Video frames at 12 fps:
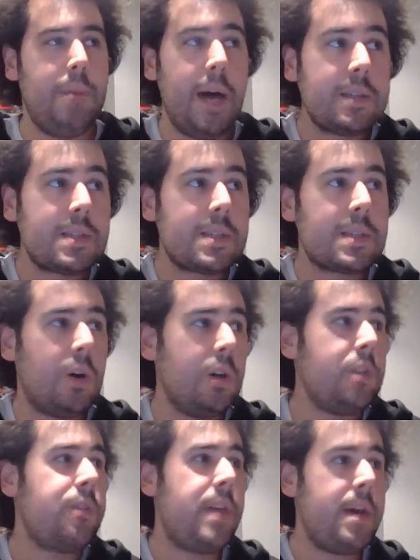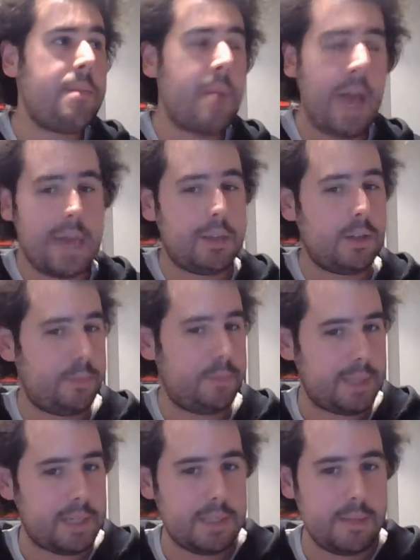But all of them had their
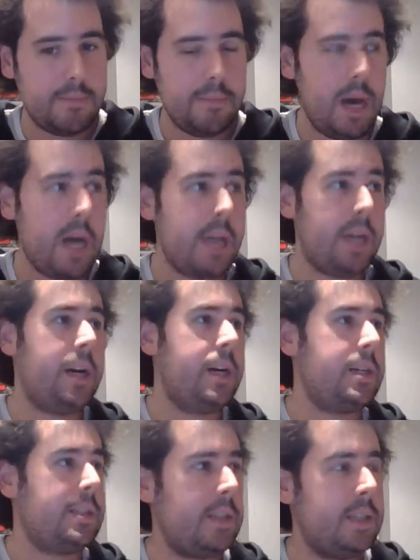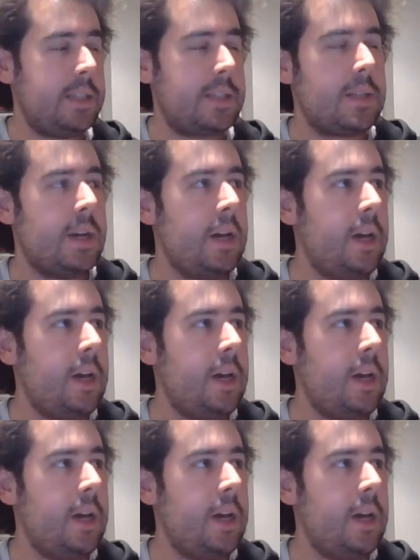place in my heart, at least.